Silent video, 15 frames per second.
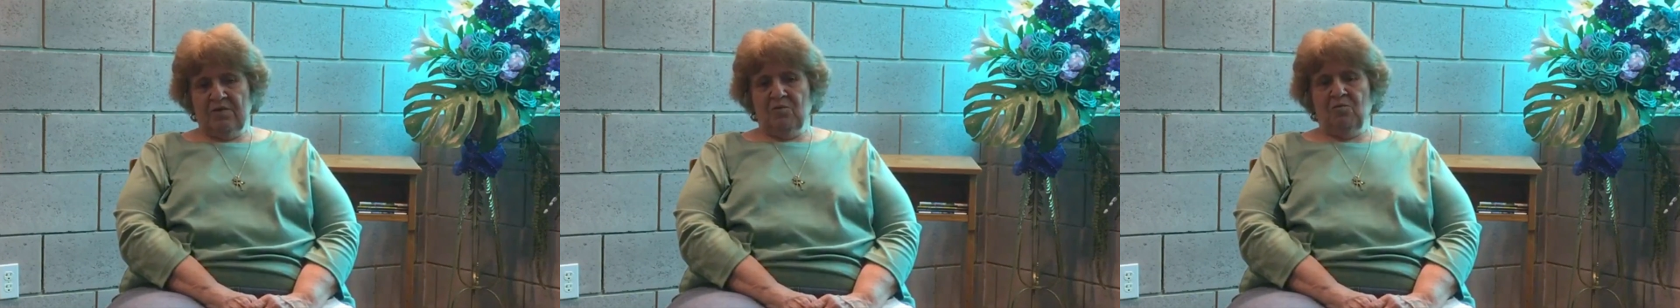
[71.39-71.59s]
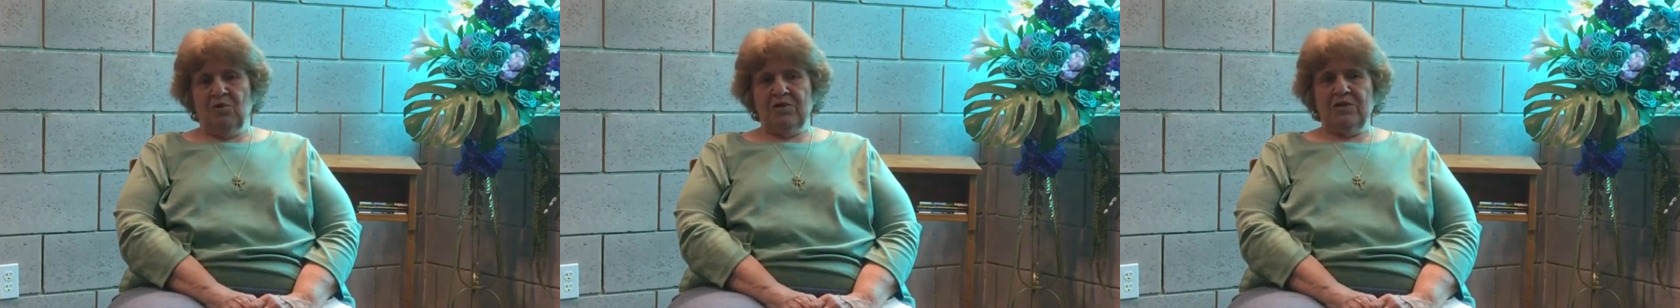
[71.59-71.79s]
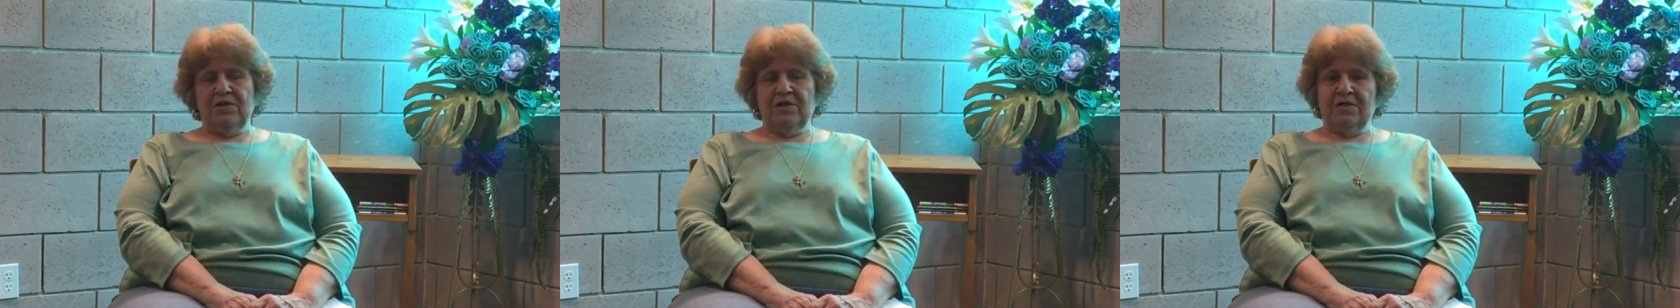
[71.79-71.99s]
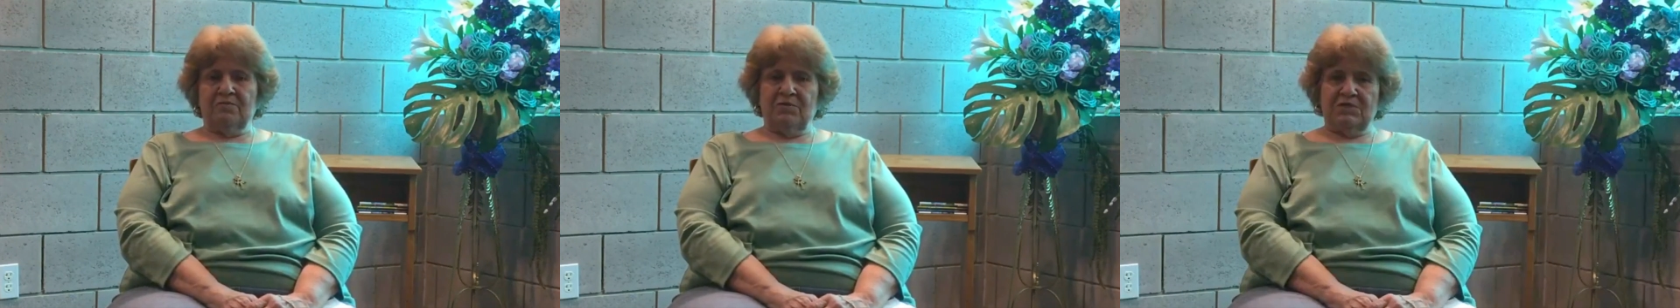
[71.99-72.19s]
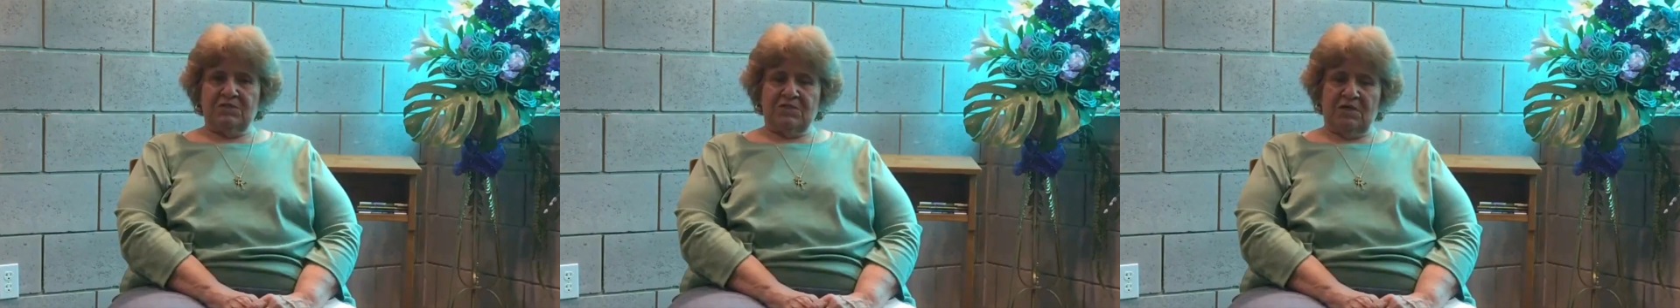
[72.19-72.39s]
One thing I
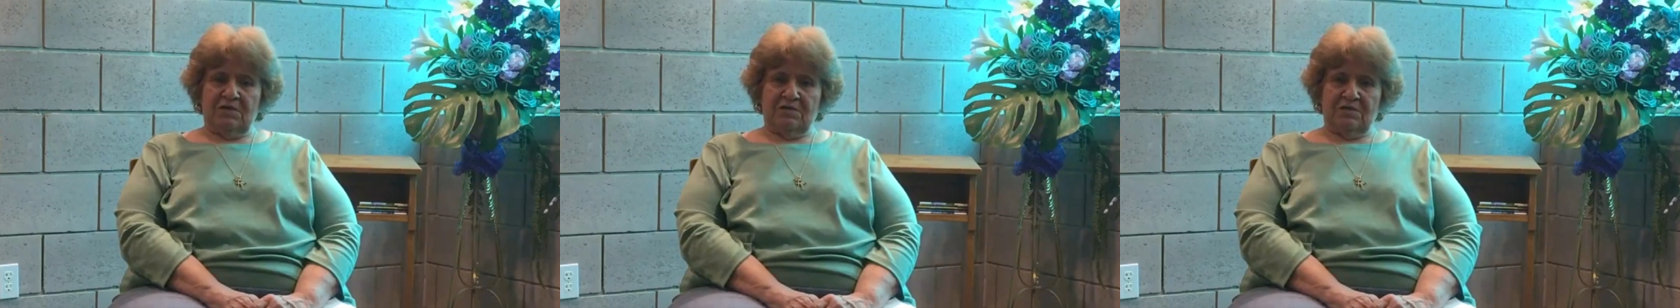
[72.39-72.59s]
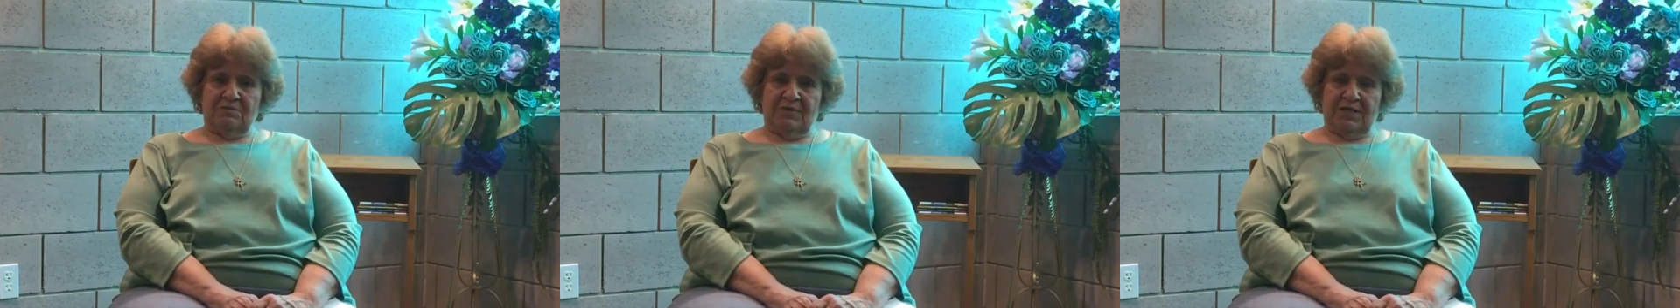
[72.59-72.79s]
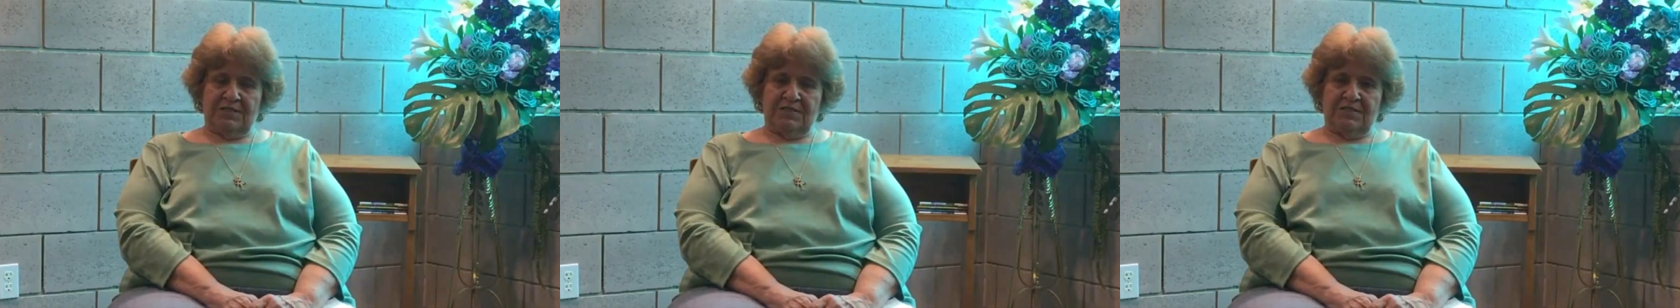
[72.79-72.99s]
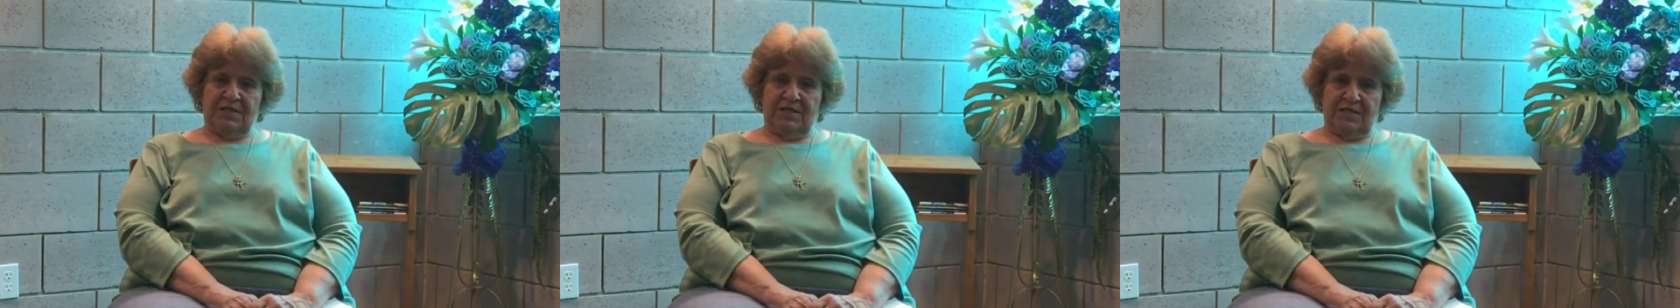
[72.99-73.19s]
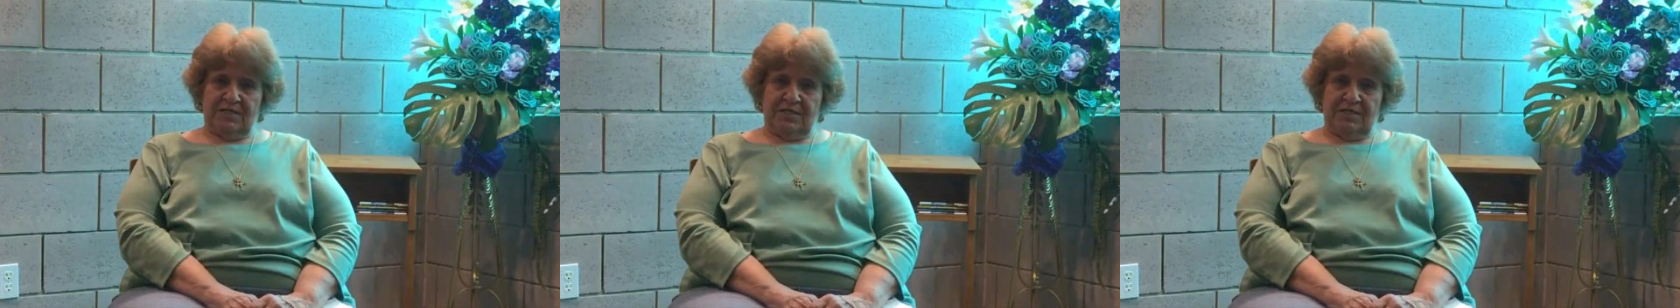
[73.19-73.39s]
wanted to talk about
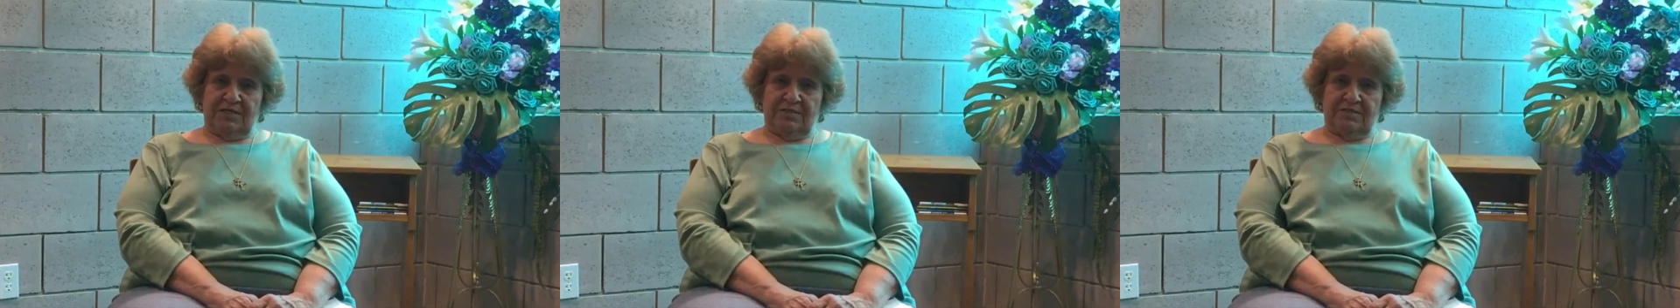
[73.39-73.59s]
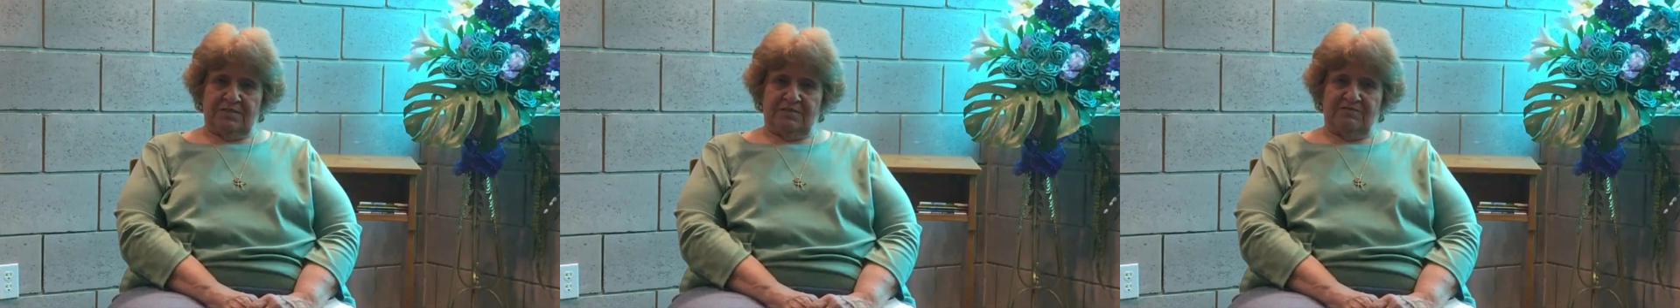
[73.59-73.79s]
today is